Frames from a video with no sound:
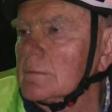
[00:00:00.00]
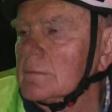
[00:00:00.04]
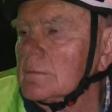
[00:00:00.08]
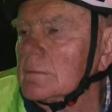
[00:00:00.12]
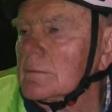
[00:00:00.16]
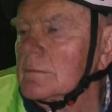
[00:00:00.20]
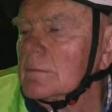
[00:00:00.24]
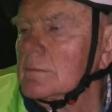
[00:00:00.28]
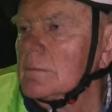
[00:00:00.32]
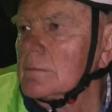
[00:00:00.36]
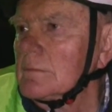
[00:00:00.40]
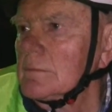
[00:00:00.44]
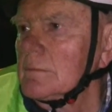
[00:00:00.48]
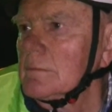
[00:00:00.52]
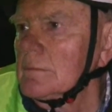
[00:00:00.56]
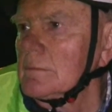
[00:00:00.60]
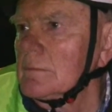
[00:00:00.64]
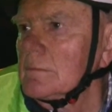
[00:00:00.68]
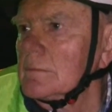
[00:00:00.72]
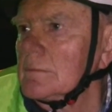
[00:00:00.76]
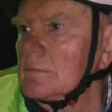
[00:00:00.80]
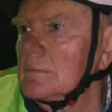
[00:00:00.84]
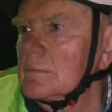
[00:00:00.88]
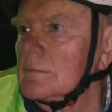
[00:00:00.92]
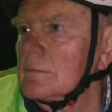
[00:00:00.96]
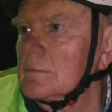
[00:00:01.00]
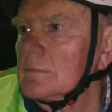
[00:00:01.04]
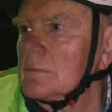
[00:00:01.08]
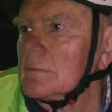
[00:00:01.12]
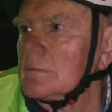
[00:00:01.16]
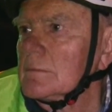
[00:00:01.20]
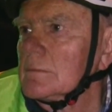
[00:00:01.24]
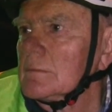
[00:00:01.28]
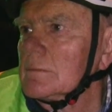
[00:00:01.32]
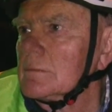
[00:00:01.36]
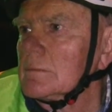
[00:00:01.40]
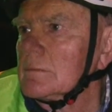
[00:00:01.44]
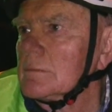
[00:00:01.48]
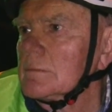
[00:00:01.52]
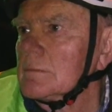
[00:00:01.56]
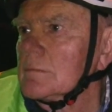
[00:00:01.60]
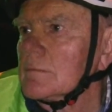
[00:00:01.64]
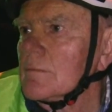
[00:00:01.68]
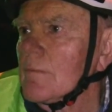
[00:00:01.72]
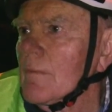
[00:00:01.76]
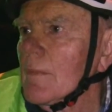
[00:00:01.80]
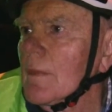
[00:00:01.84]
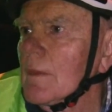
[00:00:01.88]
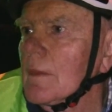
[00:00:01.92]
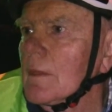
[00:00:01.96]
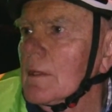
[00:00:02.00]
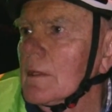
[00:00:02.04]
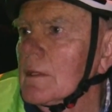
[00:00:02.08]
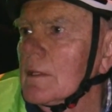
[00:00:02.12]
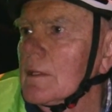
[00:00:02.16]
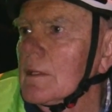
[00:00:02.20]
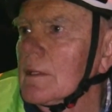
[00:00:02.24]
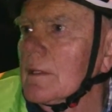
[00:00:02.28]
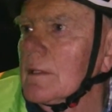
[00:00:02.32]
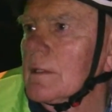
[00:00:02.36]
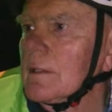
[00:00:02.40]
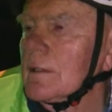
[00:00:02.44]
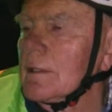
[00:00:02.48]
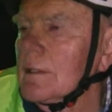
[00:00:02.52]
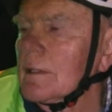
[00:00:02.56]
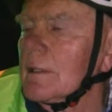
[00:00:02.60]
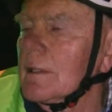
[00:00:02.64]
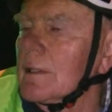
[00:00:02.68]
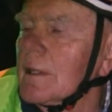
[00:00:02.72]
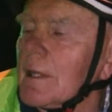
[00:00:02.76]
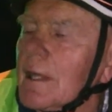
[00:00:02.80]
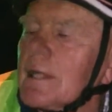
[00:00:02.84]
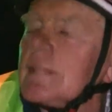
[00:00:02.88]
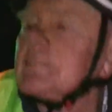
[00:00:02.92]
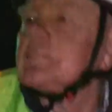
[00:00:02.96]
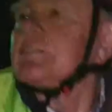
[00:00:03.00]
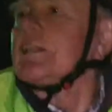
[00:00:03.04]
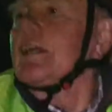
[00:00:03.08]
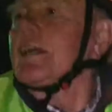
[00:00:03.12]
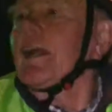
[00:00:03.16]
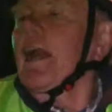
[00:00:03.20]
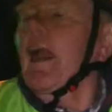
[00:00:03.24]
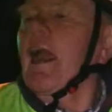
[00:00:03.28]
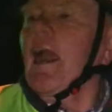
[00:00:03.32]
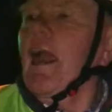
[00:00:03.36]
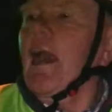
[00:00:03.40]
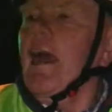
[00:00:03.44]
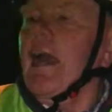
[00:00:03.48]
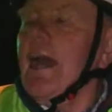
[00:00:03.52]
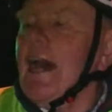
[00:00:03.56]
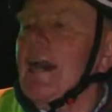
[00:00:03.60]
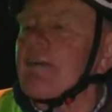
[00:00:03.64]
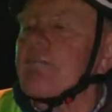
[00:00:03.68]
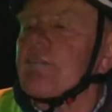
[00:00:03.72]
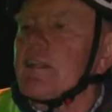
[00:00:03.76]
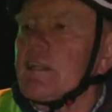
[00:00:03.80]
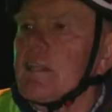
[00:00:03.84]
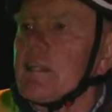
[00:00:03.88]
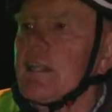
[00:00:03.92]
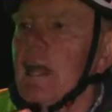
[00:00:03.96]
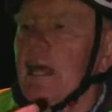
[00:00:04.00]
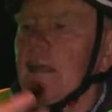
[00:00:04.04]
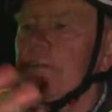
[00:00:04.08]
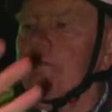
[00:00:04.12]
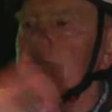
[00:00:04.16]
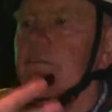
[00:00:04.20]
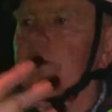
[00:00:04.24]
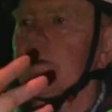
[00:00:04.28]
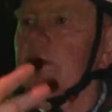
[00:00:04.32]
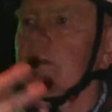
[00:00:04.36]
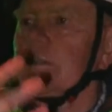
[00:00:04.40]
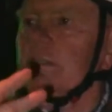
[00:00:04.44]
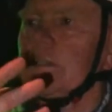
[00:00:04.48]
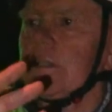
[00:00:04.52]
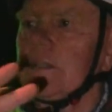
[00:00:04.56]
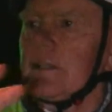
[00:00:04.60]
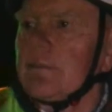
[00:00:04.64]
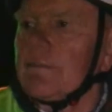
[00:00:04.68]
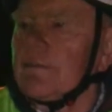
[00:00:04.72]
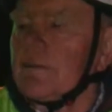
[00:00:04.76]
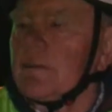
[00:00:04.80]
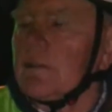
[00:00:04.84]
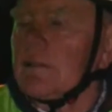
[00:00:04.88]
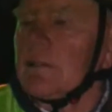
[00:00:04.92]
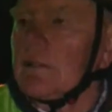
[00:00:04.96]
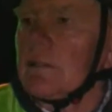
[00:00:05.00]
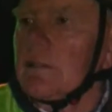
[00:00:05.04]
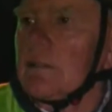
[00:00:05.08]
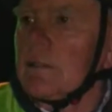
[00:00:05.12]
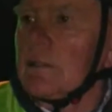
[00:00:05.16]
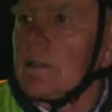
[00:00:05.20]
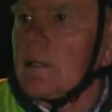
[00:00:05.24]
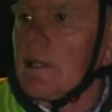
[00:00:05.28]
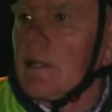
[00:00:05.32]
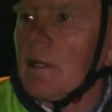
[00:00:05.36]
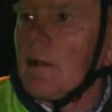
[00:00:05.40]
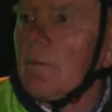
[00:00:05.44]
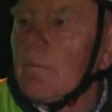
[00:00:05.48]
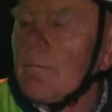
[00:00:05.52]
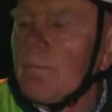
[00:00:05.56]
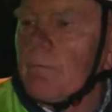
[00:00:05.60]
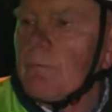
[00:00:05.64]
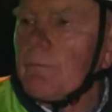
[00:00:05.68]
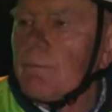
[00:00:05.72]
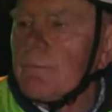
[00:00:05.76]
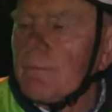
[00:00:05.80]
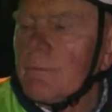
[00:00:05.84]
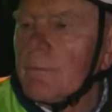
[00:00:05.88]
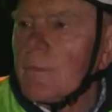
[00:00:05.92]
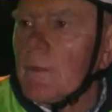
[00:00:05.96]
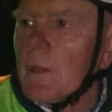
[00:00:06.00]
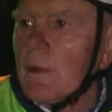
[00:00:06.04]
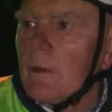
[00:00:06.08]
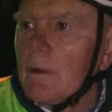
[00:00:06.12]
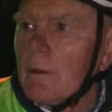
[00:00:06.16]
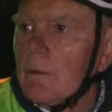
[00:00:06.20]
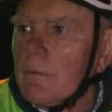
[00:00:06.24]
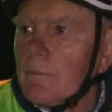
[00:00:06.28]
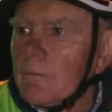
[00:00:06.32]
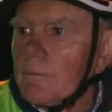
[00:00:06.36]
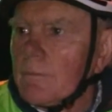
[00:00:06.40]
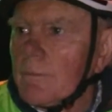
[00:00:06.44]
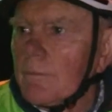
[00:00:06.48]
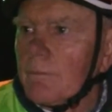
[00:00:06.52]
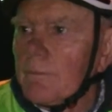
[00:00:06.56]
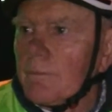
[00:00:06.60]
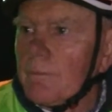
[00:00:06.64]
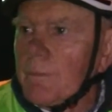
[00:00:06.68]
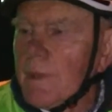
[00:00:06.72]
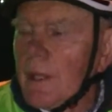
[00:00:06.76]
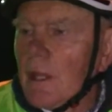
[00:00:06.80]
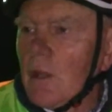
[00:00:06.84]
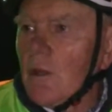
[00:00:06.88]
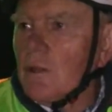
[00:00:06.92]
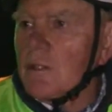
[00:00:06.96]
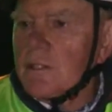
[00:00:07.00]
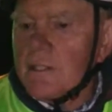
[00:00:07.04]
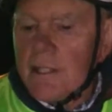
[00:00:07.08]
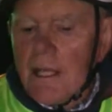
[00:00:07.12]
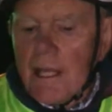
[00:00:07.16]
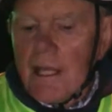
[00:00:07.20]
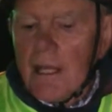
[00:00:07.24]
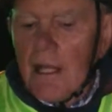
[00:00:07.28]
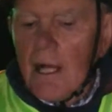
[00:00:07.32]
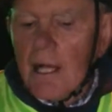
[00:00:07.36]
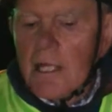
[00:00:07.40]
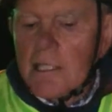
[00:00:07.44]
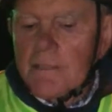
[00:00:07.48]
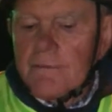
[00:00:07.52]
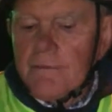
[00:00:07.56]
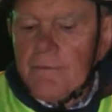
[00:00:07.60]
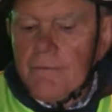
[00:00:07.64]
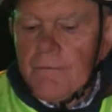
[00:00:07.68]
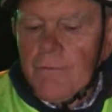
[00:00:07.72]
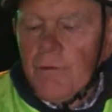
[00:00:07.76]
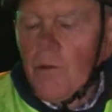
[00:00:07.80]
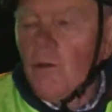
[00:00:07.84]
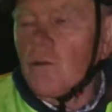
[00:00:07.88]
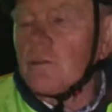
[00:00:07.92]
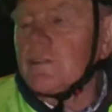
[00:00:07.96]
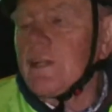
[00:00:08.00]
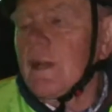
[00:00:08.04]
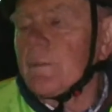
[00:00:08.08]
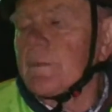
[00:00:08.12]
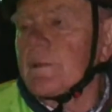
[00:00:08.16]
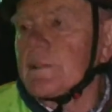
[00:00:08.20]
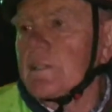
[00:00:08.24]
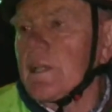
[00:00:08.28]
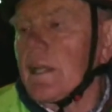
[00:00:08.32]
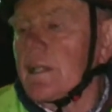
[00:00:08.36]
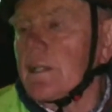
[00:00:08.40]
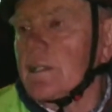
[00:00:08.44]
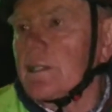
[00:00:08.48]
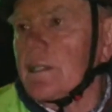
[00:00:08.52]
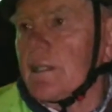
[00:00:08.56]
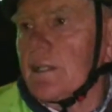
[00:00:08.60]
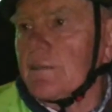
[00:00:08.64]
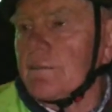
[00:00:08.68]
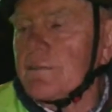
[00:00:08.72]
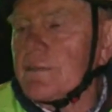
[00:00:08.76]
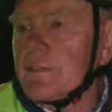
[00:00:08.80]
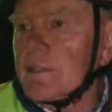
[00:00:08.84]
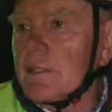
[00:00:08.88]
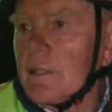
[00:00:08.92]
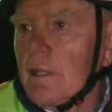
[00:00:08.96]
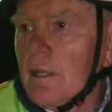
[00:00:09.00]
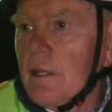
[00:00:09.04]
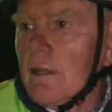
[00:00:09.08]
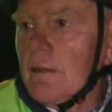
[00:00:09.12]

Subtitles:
So why haven't you done that? What's entitled you to be behind those gates this evening if you haven't consulted because they asked for 4 representatives